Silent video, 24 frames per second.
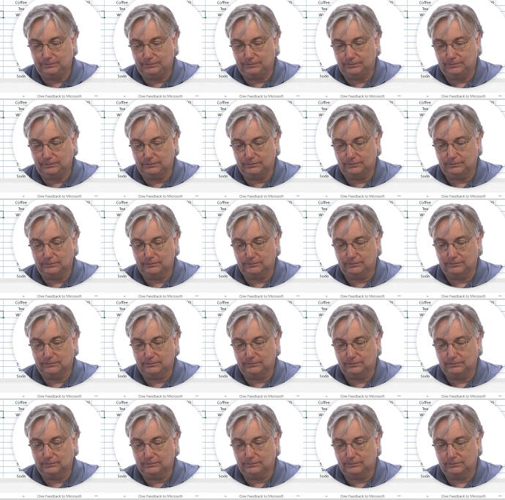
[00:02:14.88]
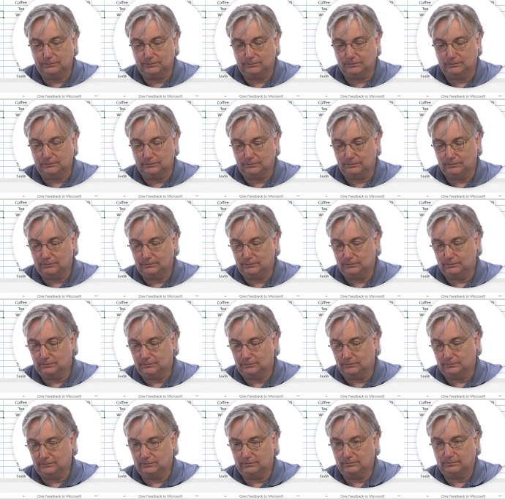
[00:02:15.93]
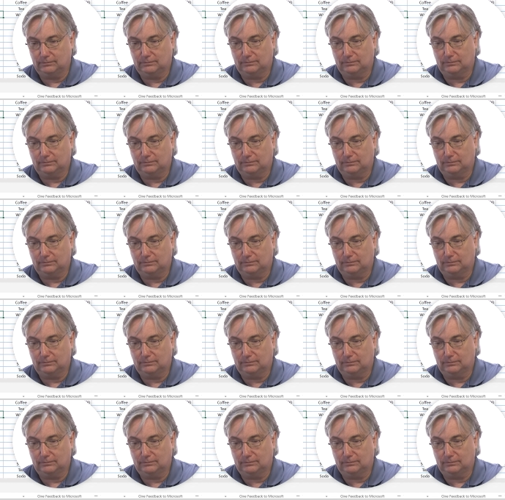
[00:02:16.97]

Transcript: (no one is talking)